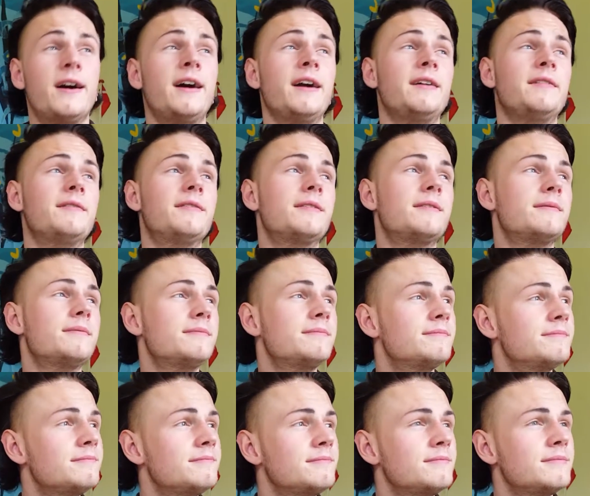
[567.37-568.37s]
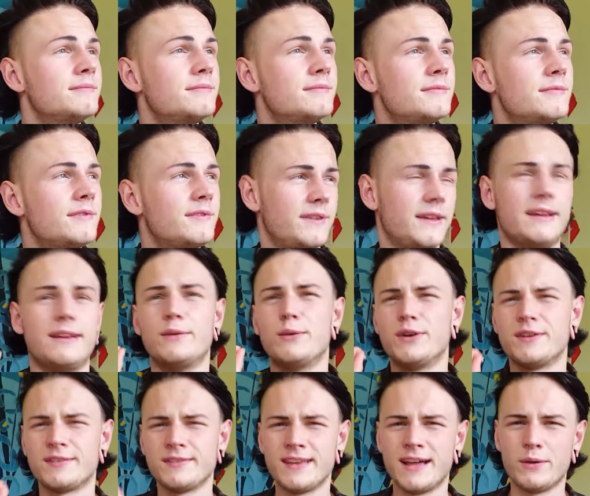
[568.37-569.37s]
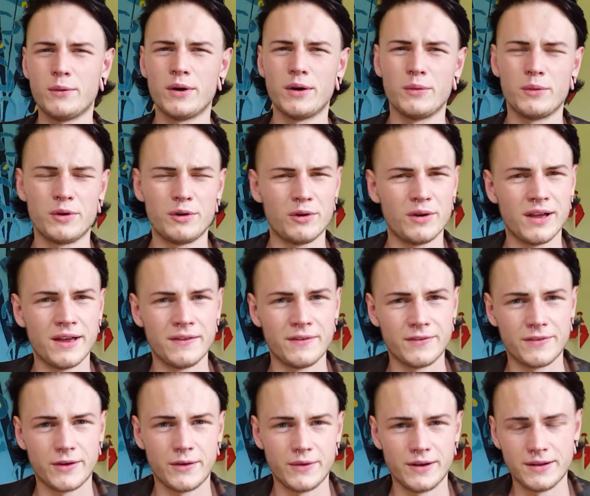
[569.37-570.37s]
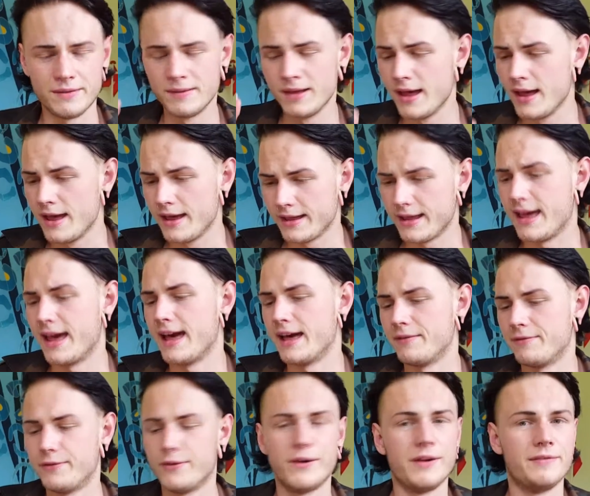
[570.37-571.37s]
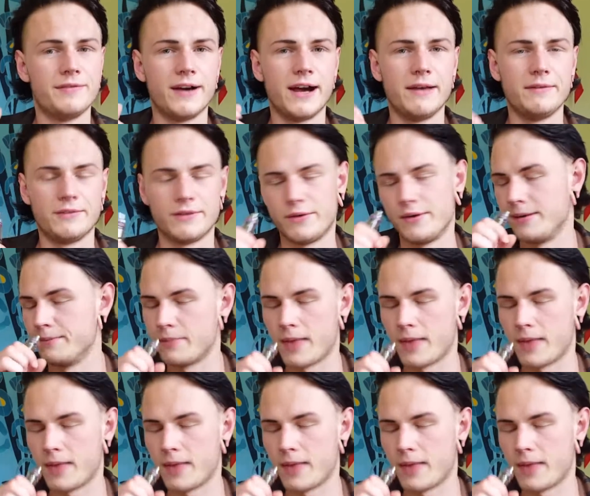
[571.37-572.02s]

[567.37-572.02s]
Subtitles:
I think. Wasn't that what we were at? Sorry. Yeah, 45, sorry.